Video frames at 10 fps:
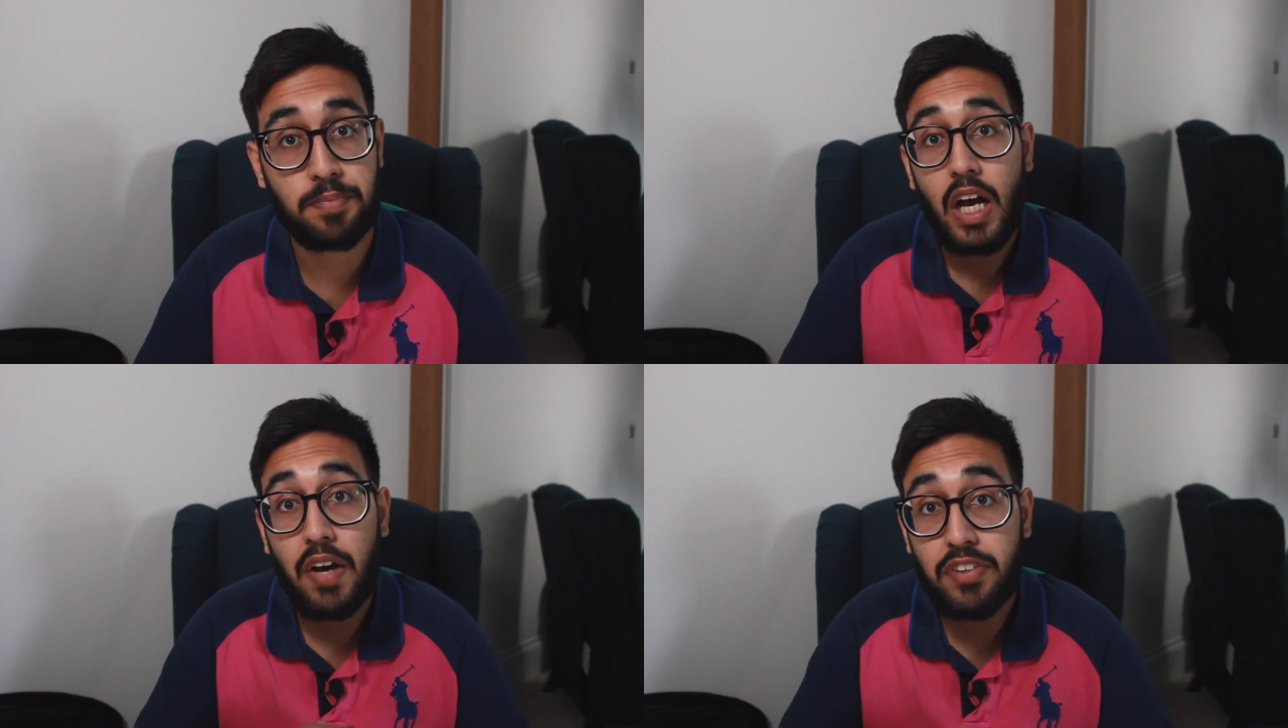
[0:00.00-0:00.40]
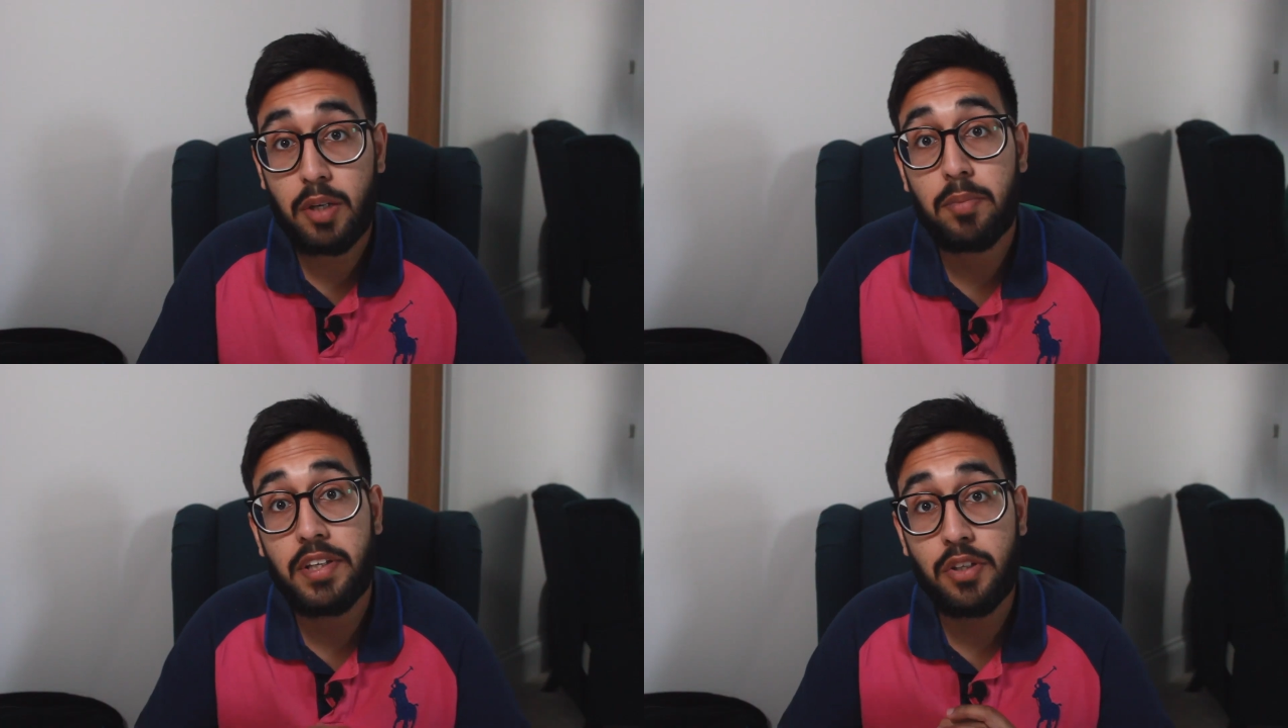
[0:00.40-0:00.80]
After
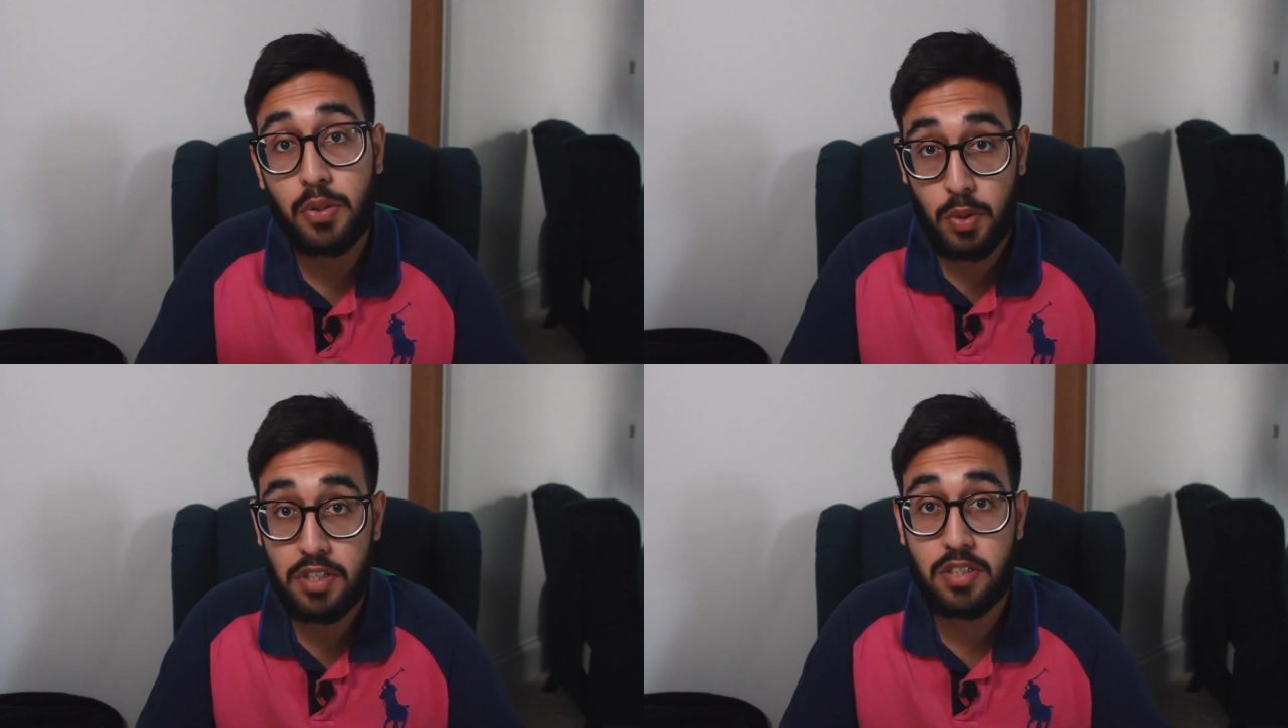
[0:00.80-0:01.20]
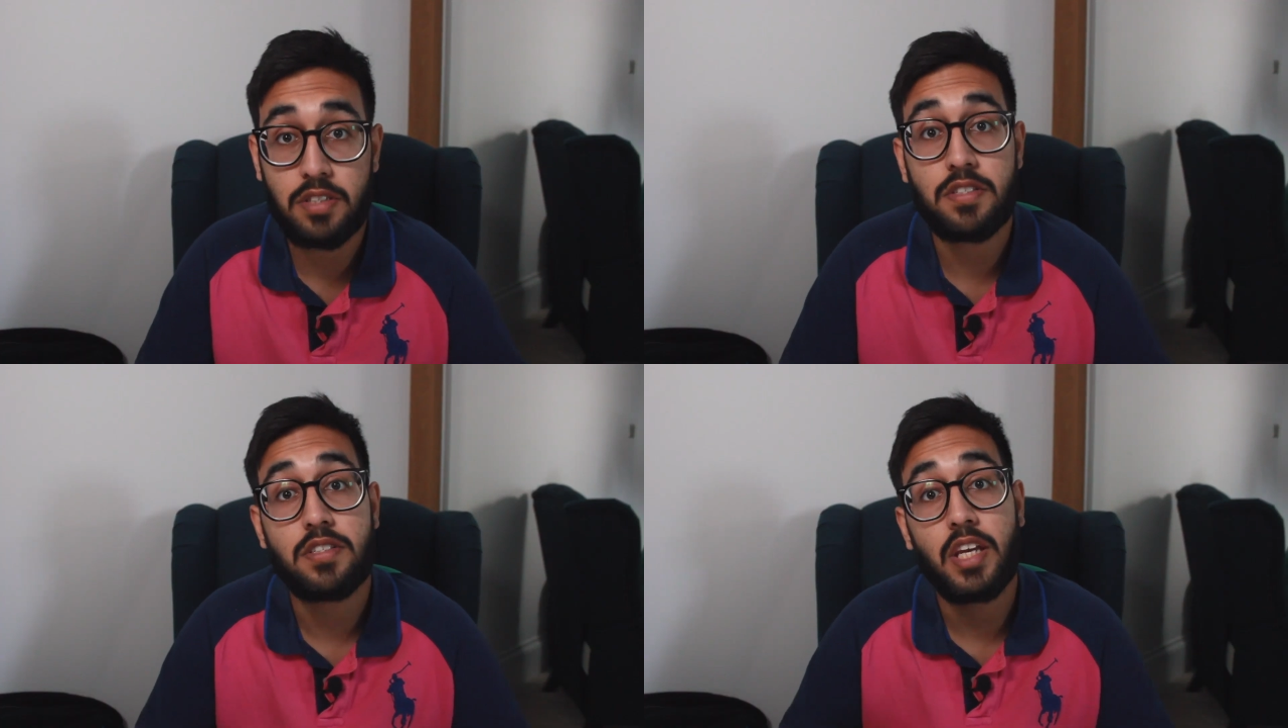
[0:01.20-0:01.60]
completing your
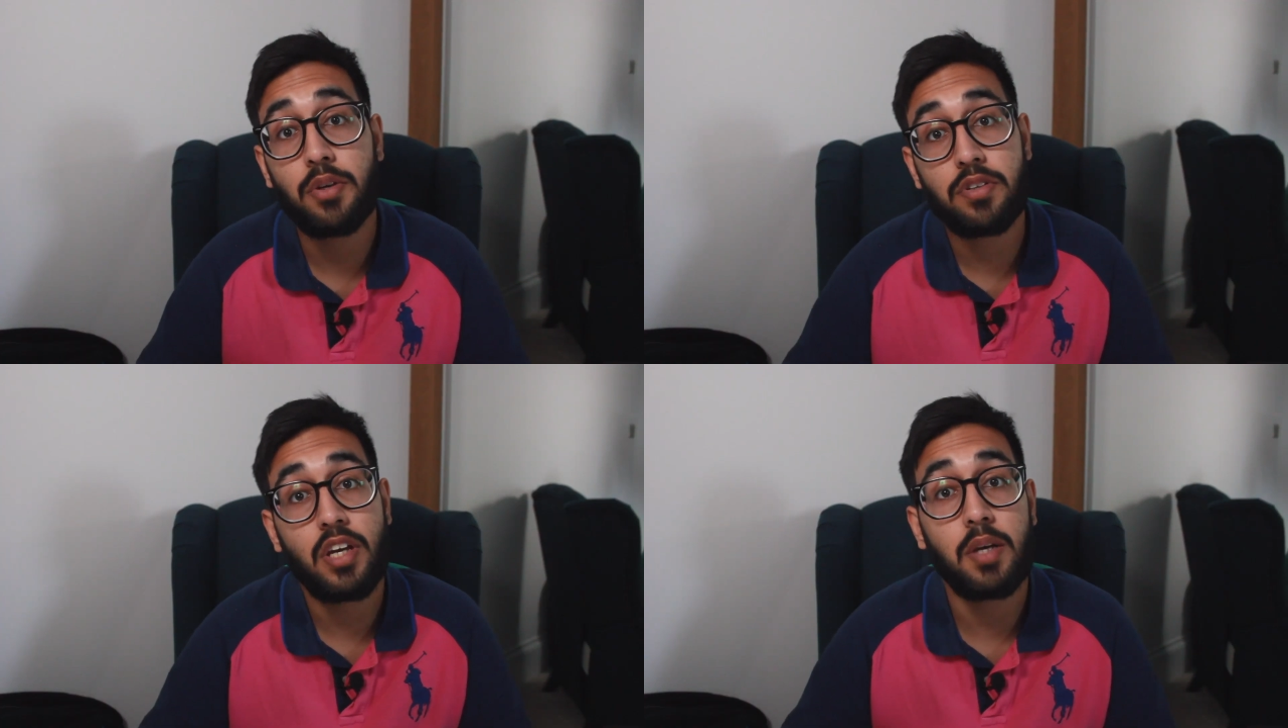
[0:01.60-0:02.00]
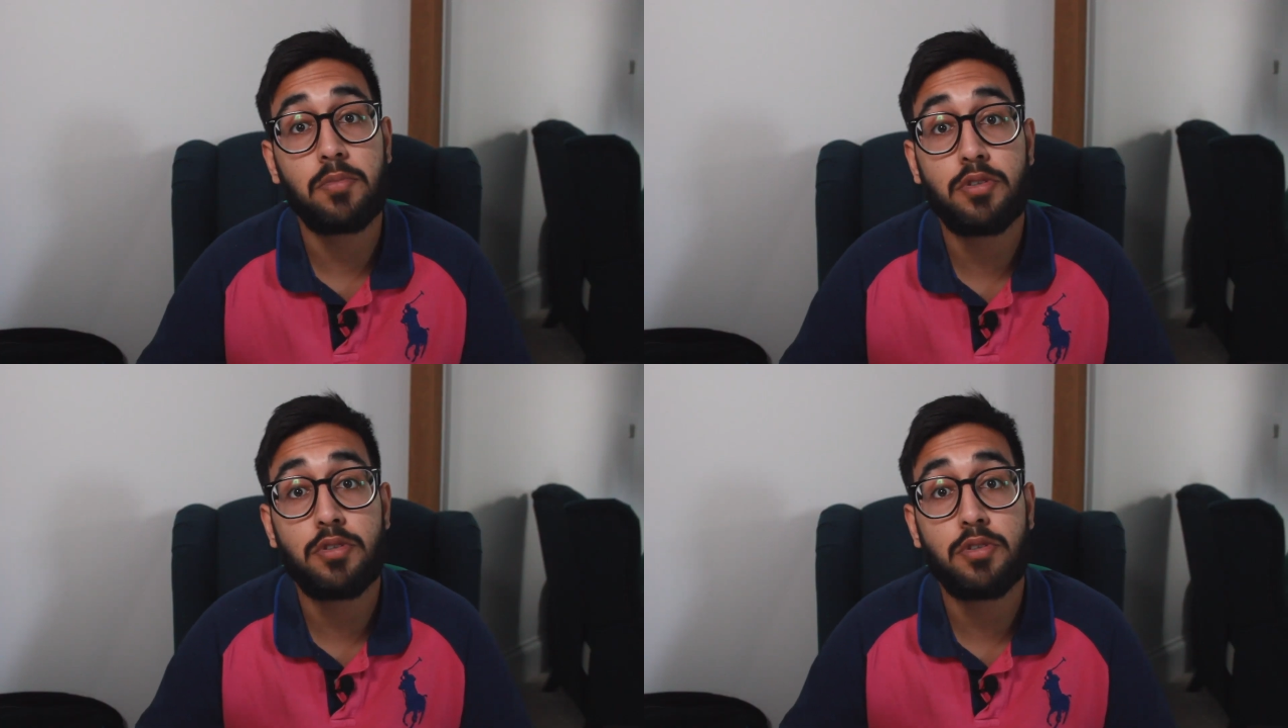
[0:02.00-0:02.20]
questions, take your time